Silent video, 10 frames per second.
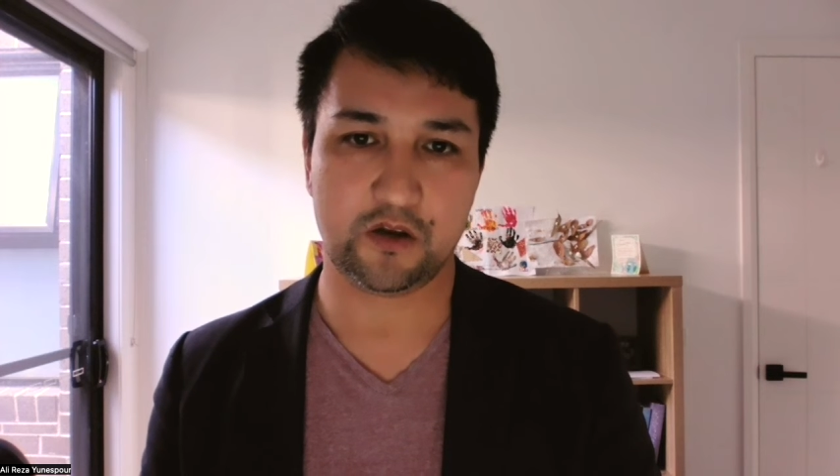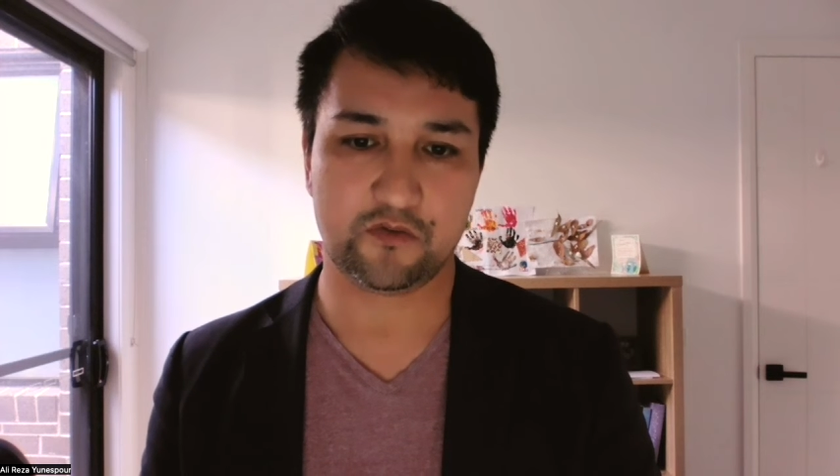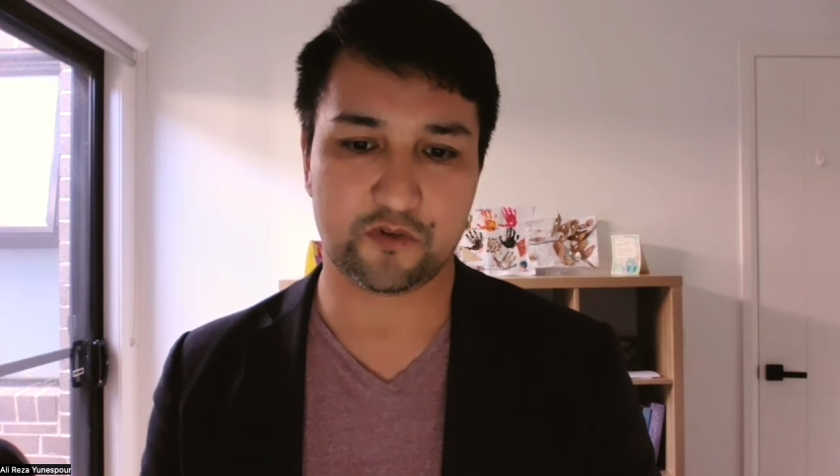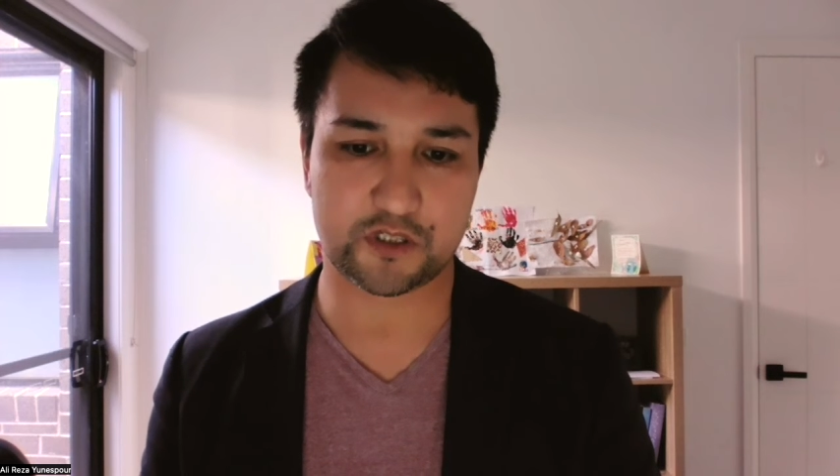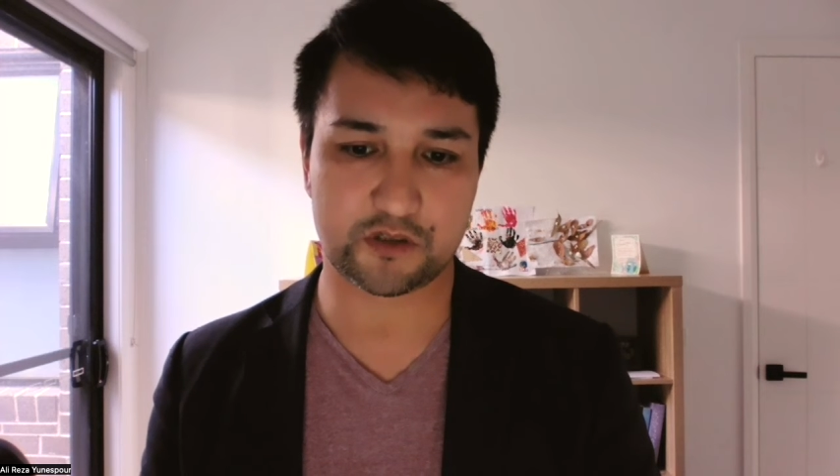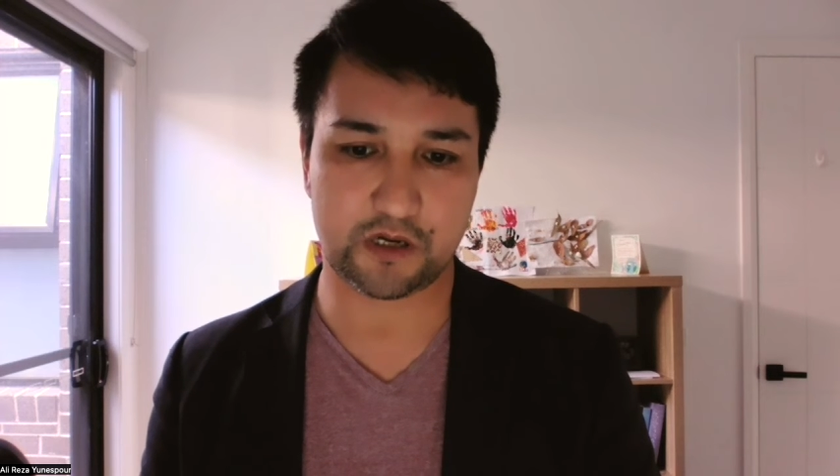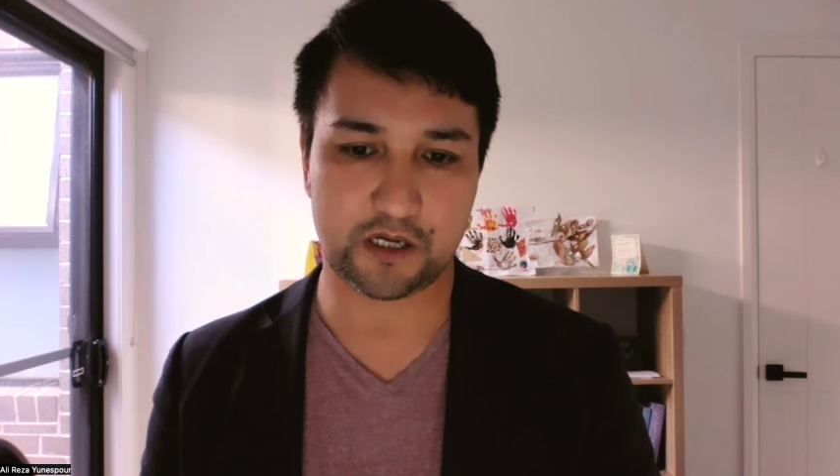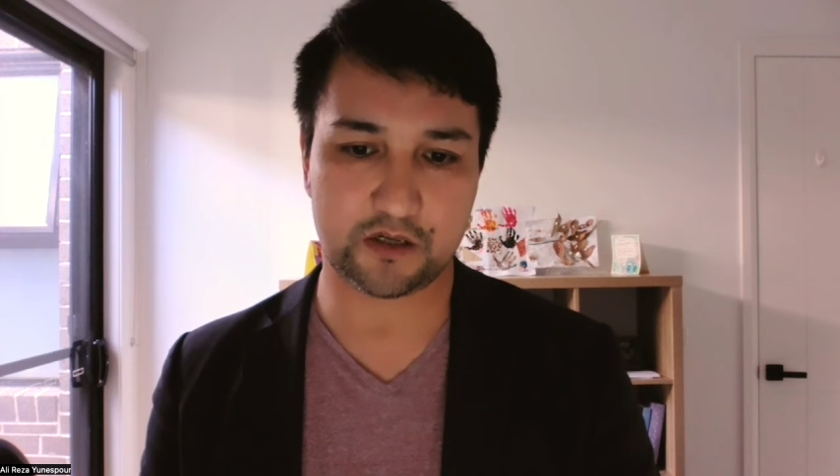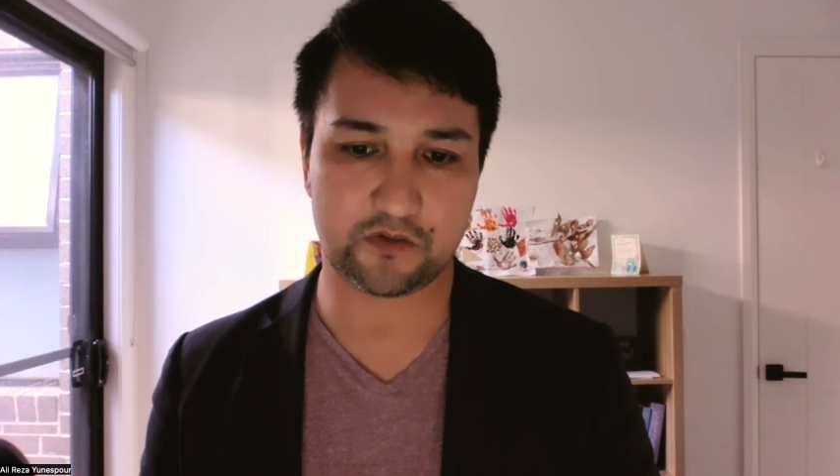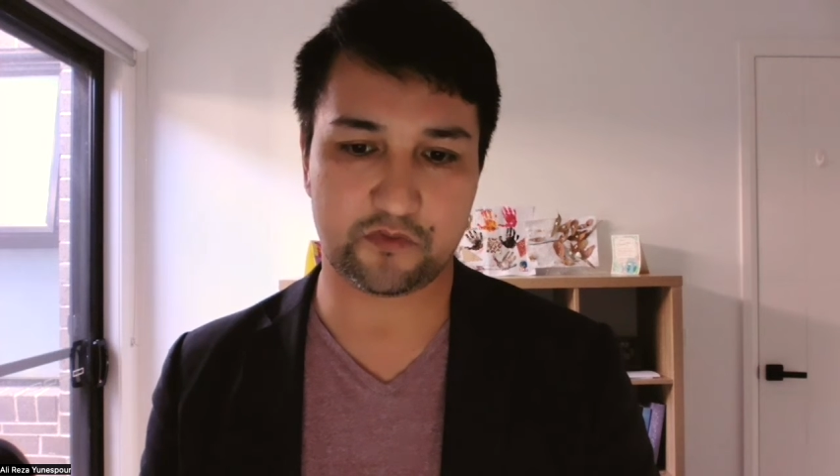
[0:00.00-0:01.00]
for
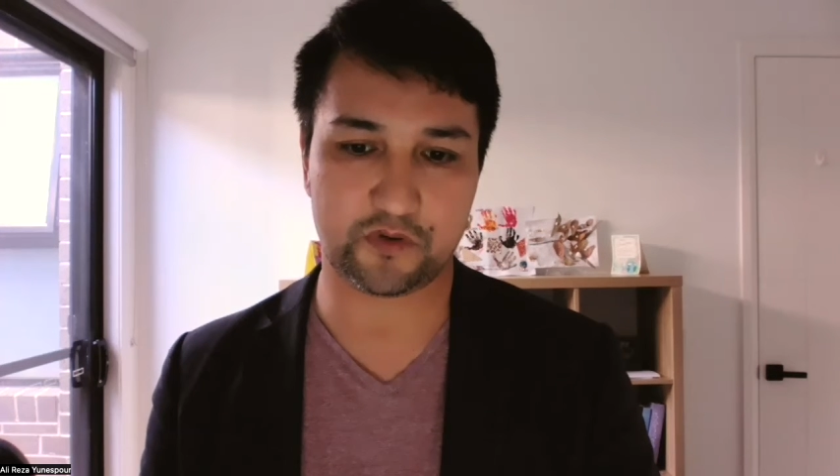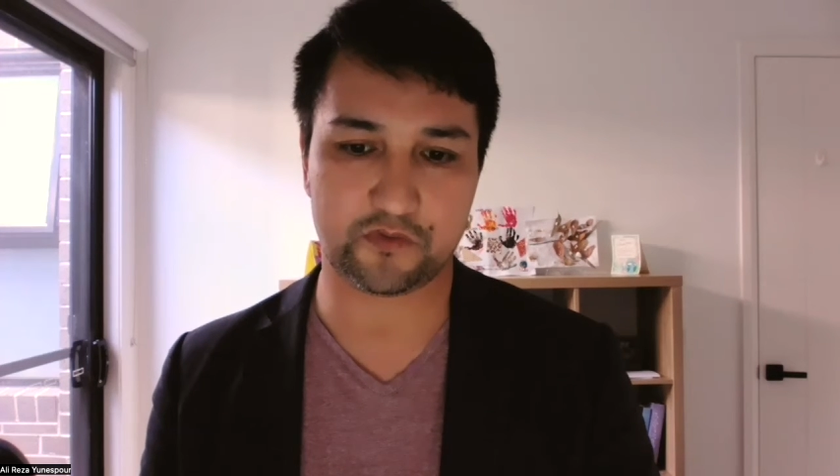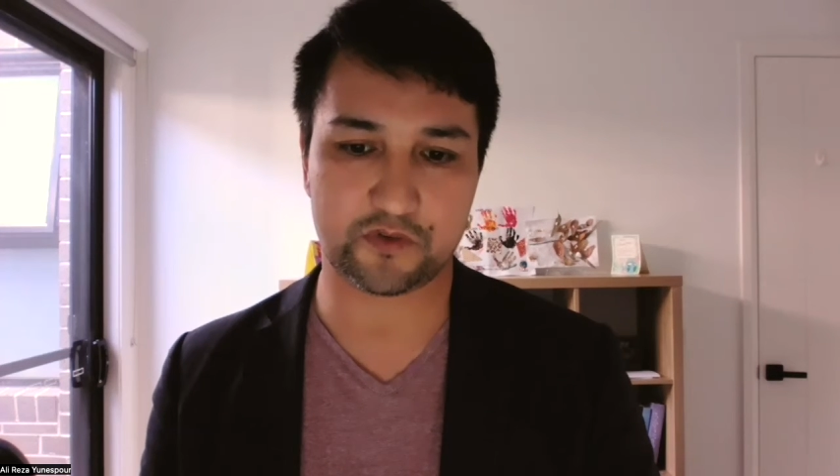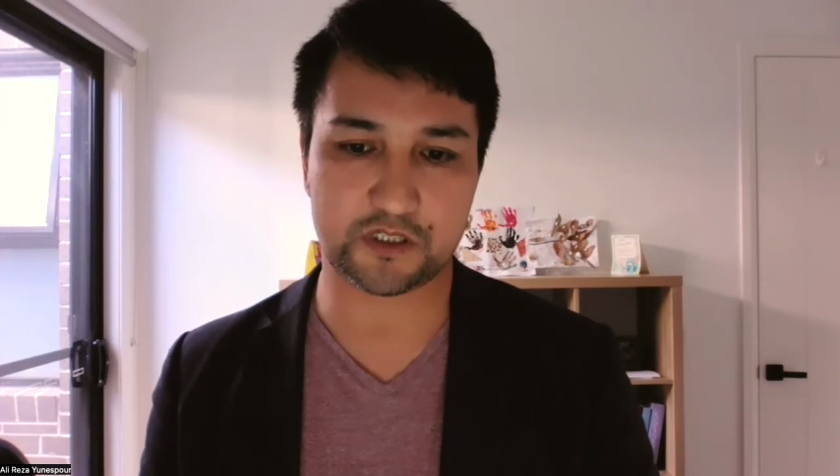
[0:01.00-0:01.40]
250